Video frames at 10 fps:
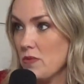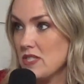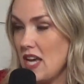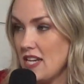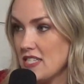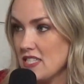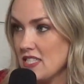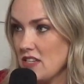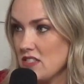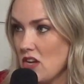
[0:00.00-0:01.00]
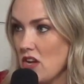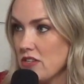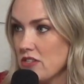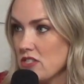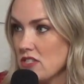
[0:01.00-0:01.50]
it was
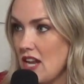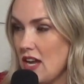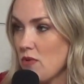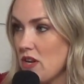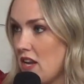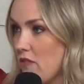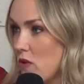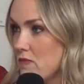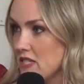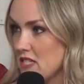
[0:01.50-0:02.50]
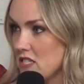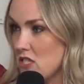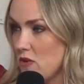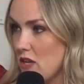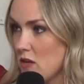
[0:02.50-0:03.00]
$86,000 that I'd written out of one business
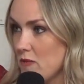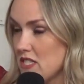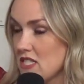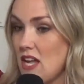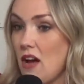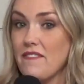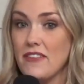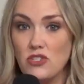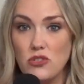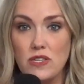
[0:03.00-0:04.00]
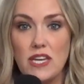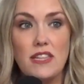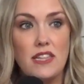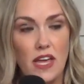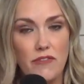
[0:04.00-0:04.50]
to another business. Now, eventually,
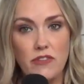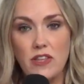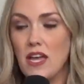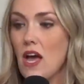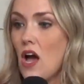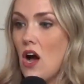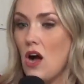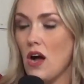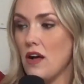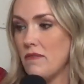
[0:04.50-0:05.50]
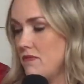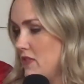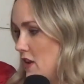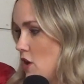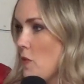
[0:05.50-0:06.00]
thankfully, the
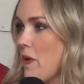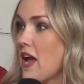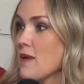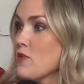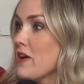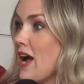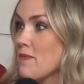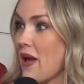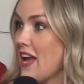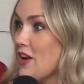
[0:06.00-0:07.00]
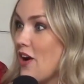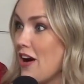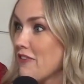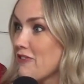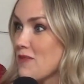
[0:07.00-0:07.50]
note payable got paid
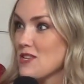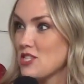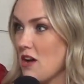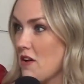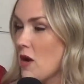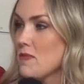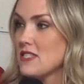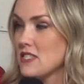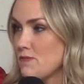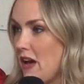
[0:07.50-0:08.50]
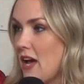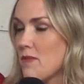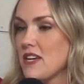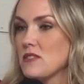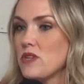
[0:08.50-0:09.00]
off from the childcare business back
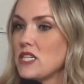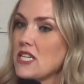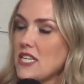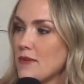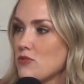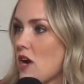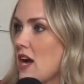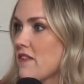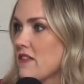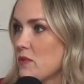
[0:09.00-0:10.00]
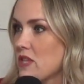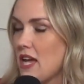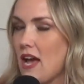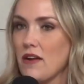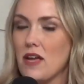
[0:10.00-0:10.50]
because we did keep track of it with
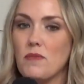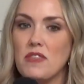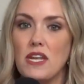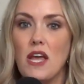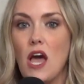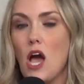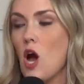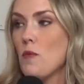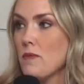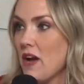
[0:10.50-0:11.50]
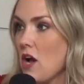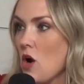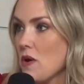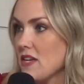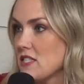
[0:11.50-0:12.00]
accounting. But then opening my
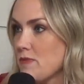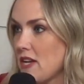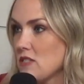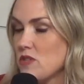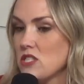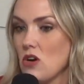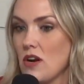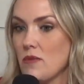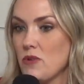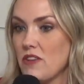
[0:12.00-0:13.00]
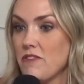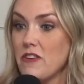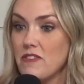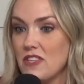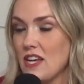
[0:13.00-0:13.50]
co-working space, we started with a
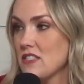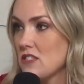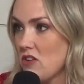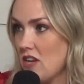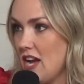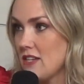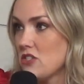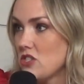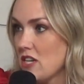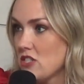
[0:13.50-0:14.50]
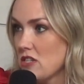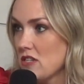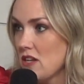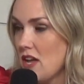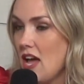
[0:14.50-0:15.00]
$50,000 cash
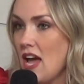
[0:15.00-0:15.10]
injection